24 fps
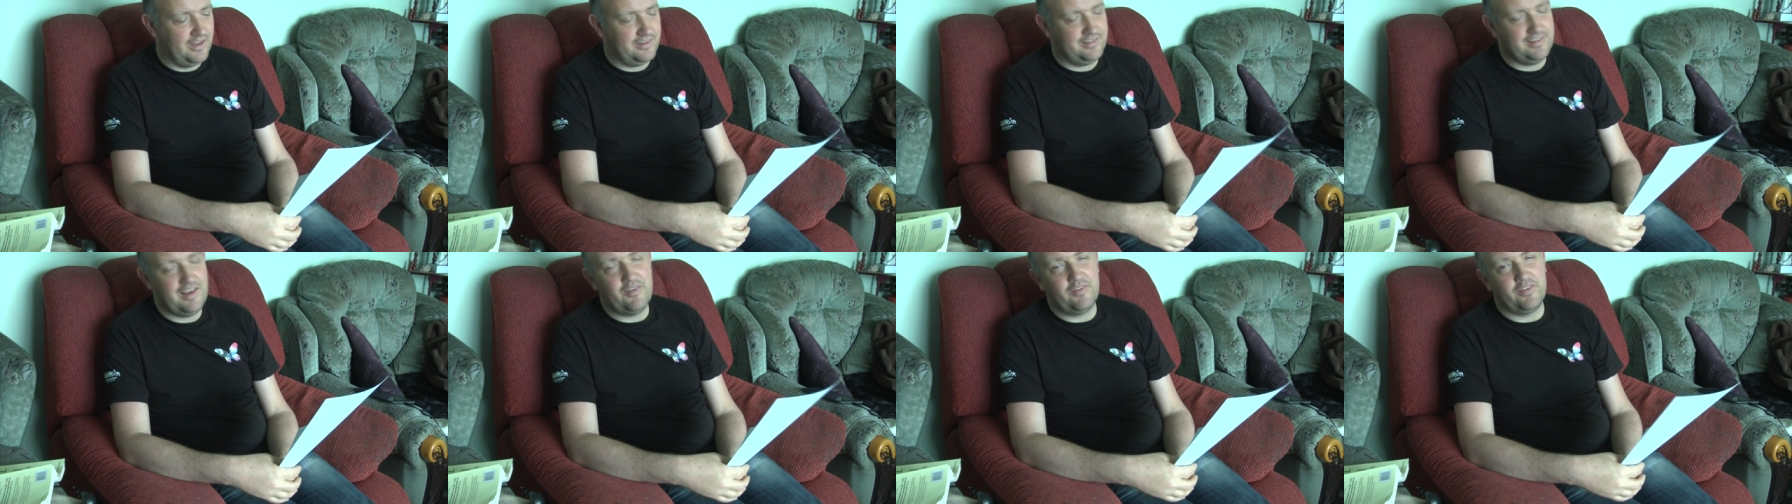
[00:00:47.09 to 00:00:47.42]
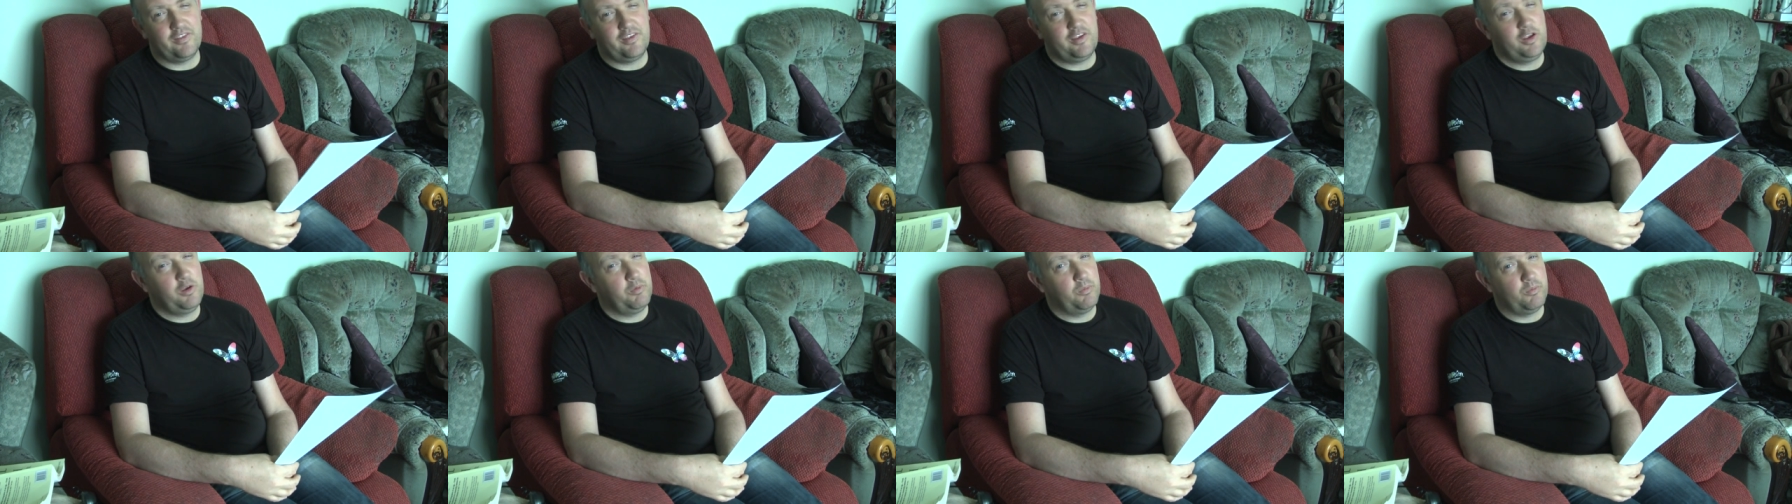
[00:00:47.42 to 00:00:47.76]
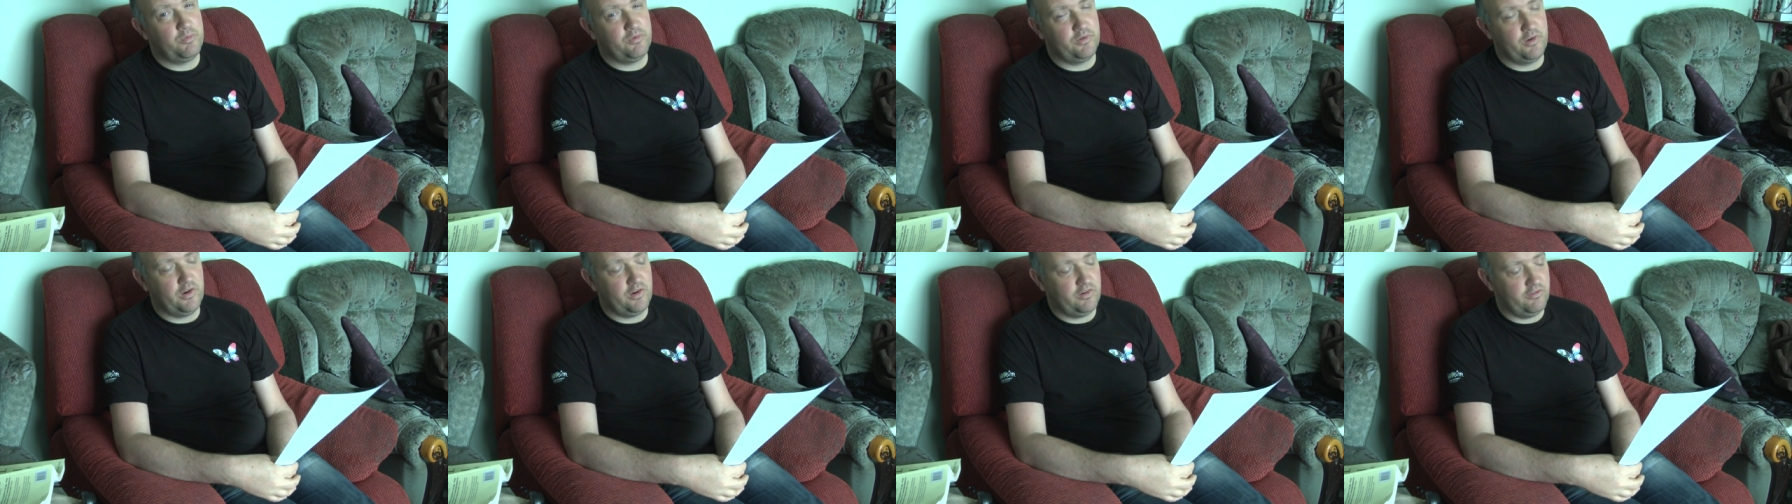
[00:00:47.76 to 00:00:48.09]
seventh, human
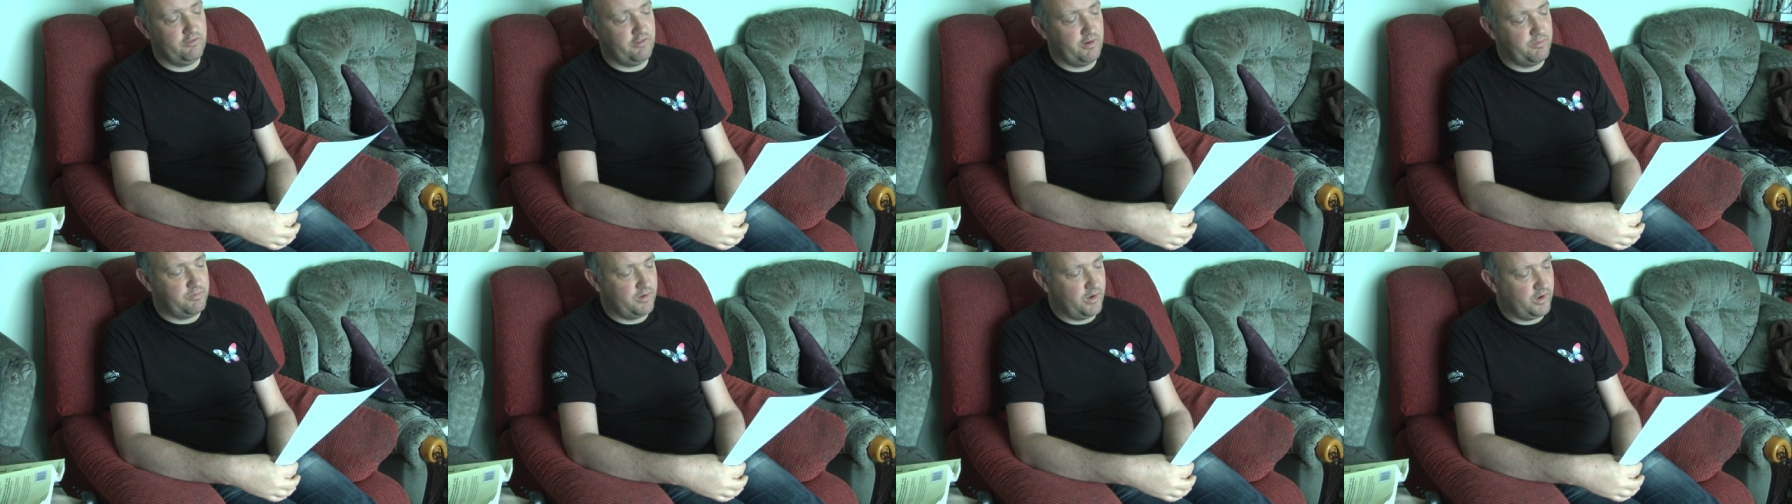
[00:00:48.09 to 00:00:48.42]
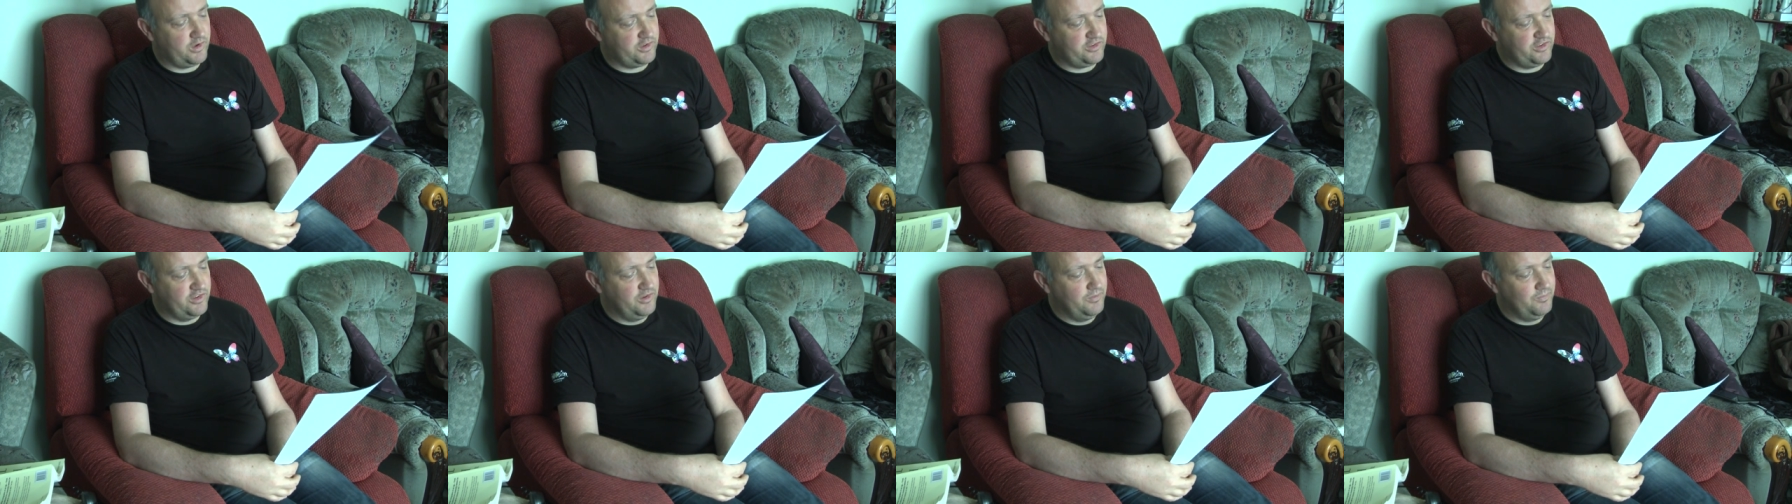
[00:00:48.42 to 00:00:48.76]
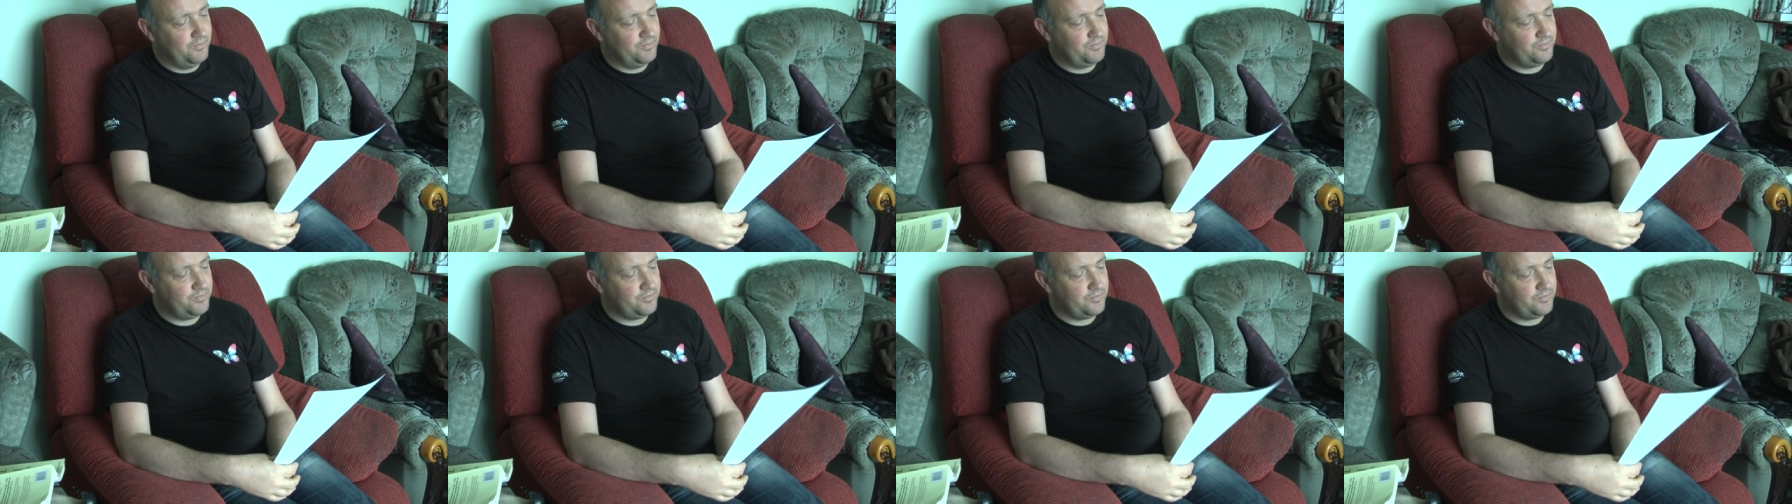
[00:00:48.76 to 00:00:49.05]
product, reproduction.